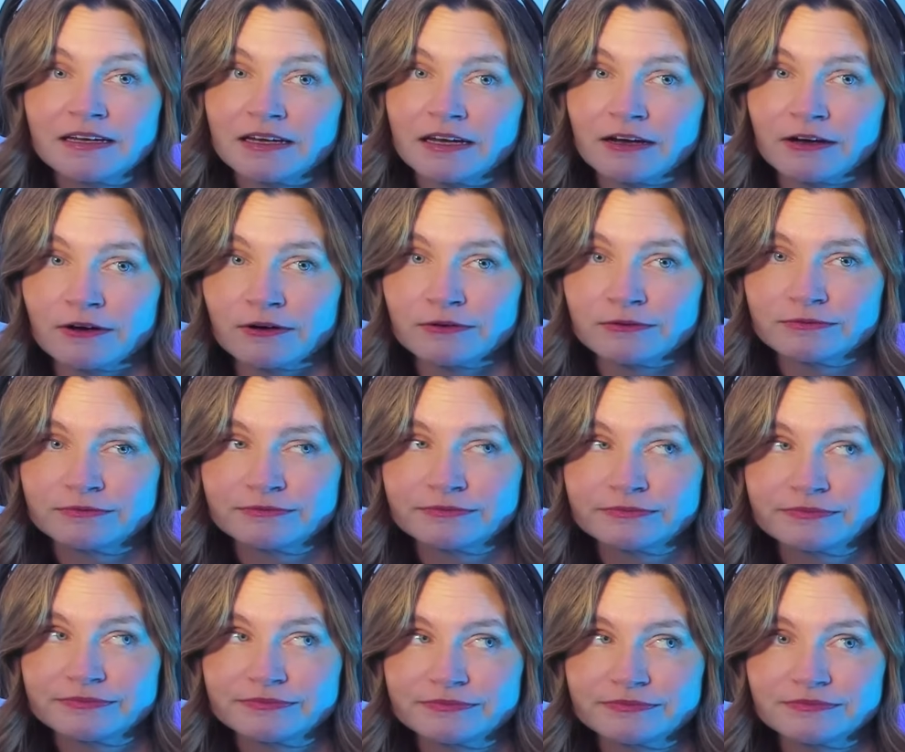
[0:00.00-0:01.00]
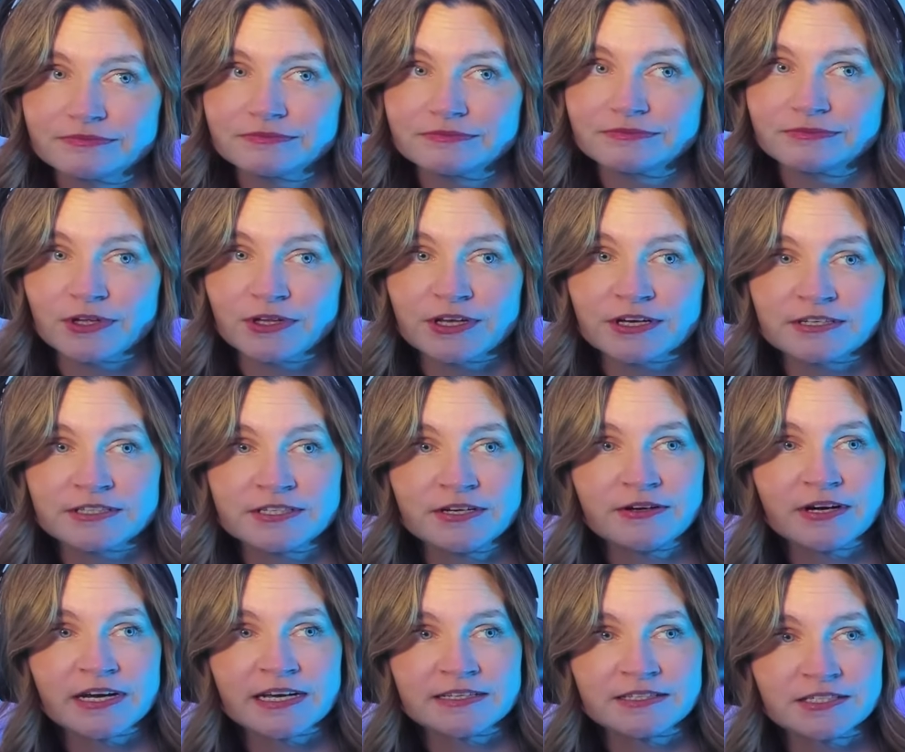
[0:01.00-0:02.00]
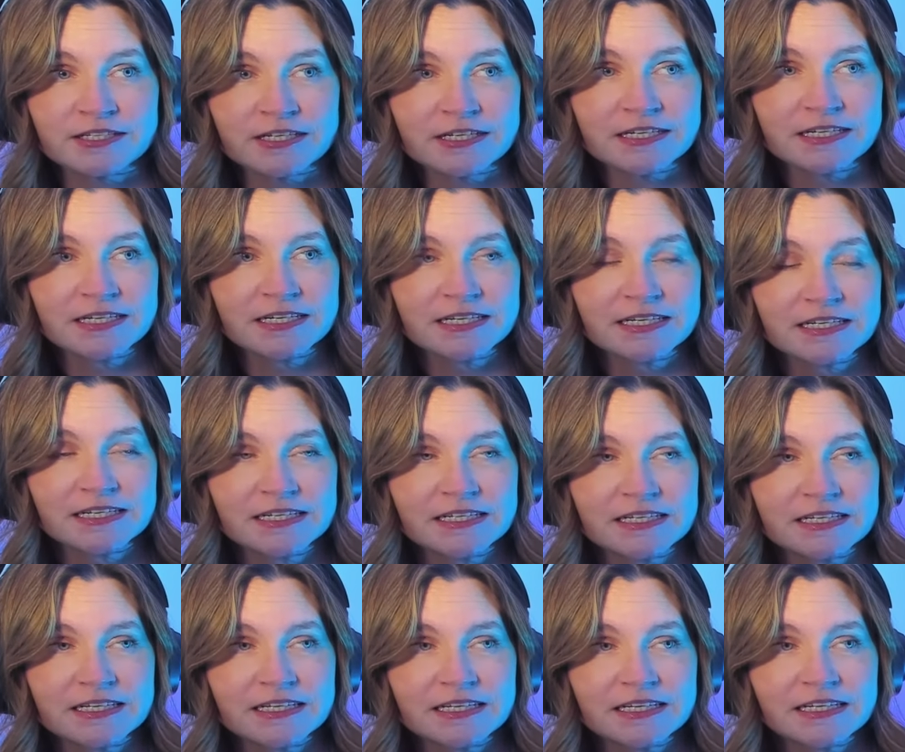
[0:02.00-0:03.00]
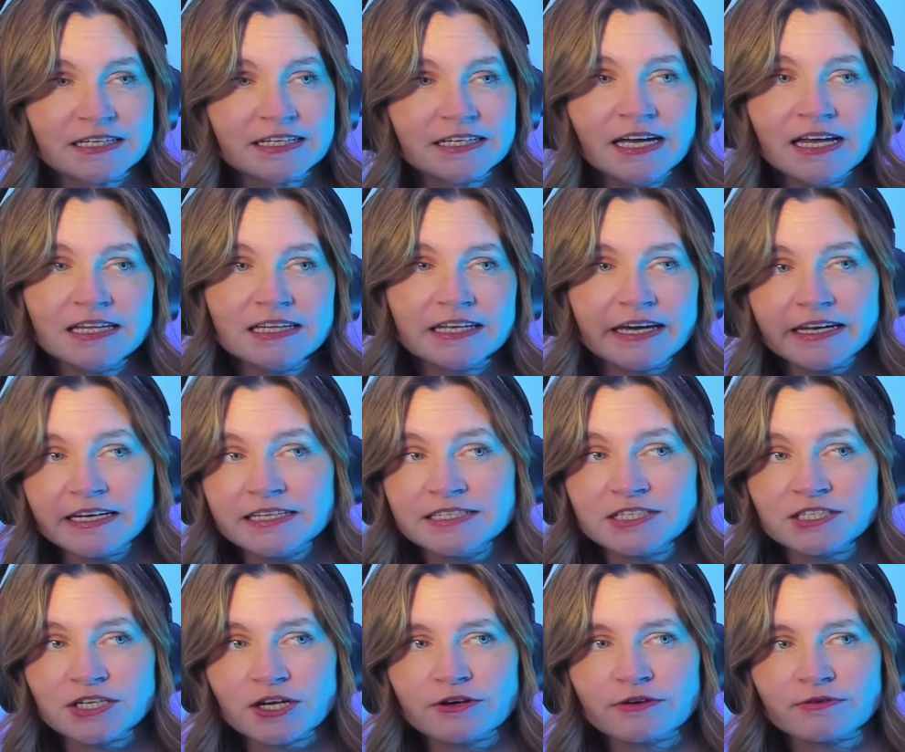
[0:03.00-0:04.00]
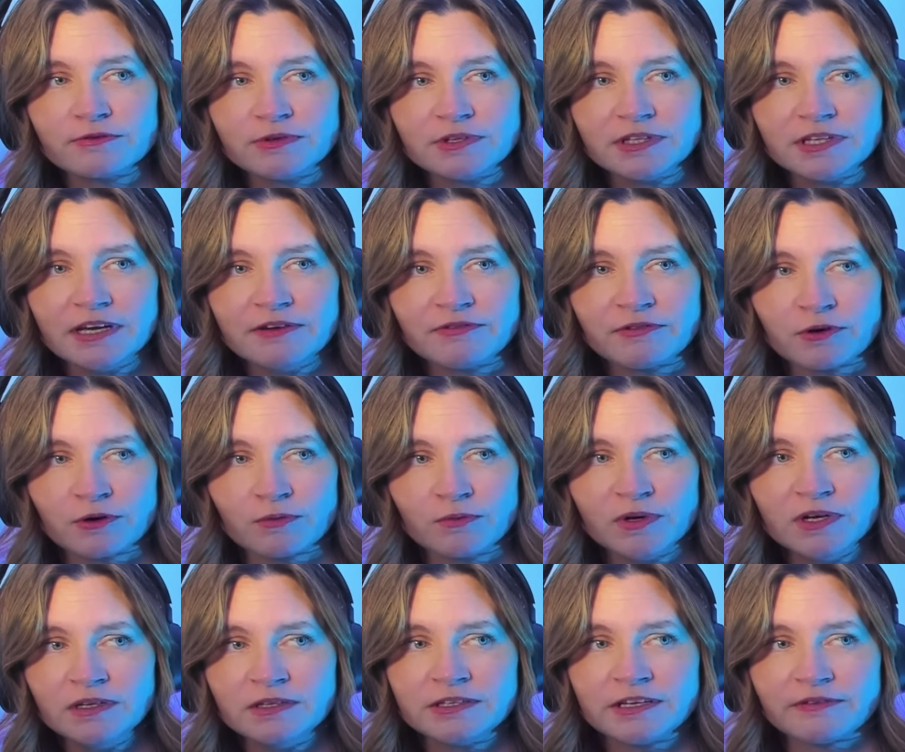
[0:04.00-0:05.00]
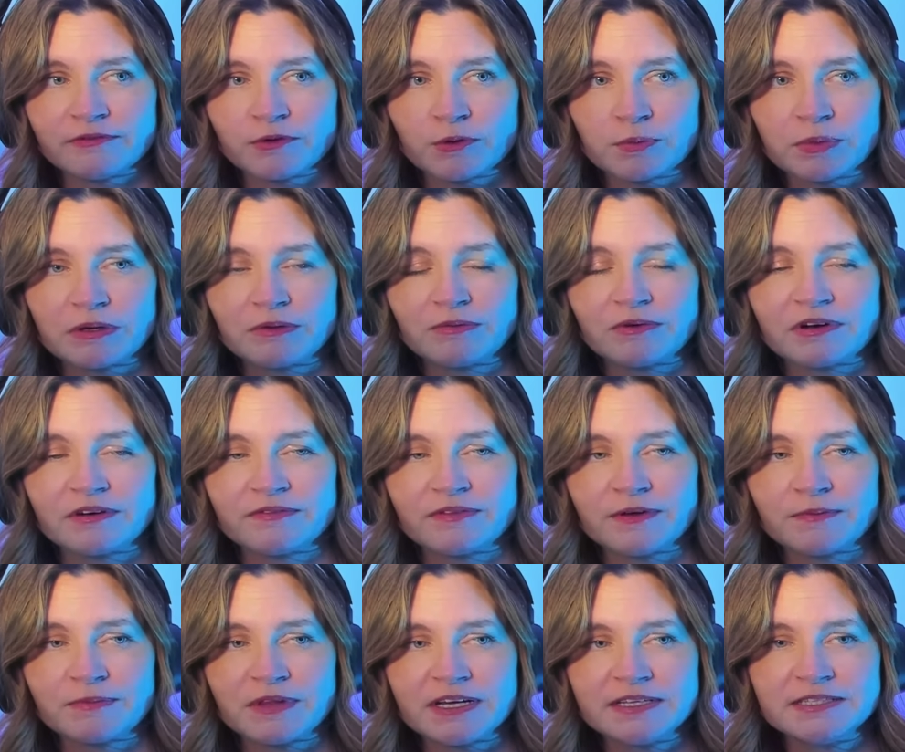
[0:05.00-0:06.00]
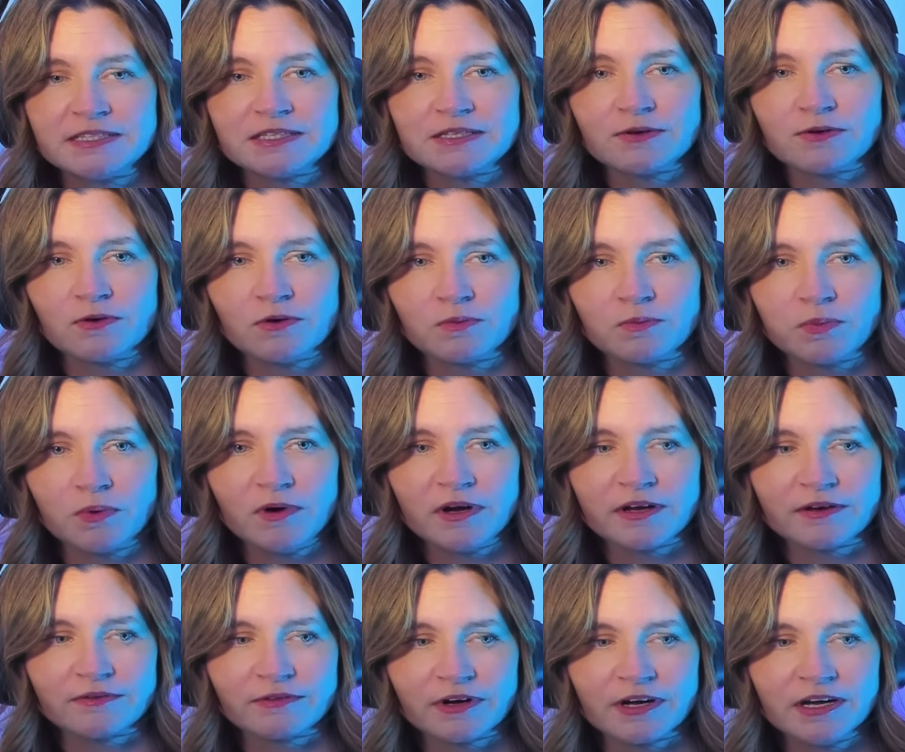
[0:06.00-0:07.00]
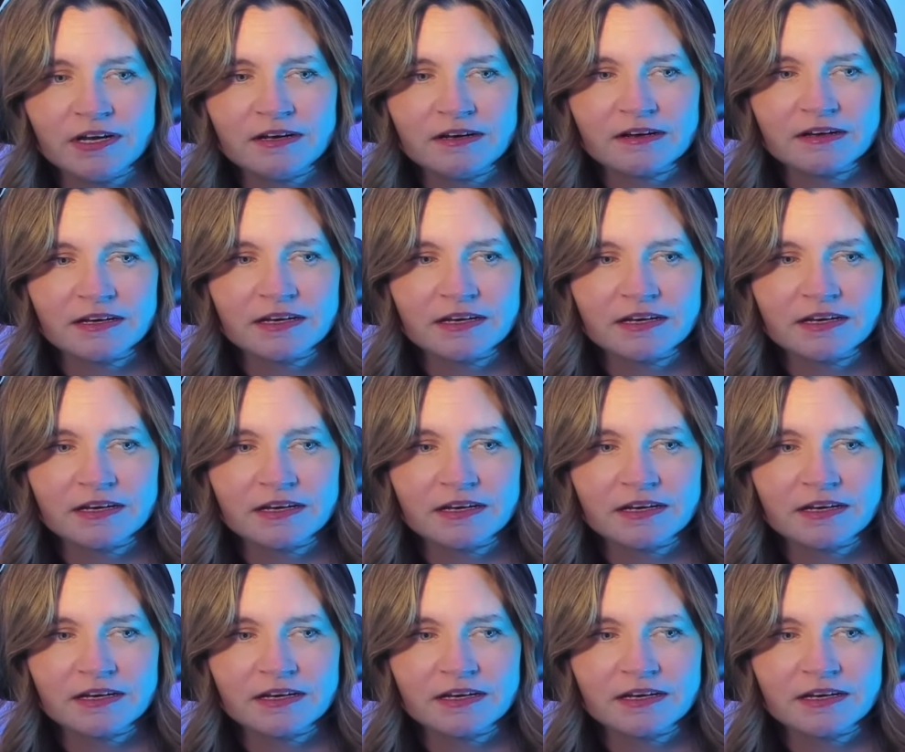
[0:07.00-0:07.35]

Oh. Well, there's our answer. Yeah, Lady Stark will never be one of them. That's the whole point, right?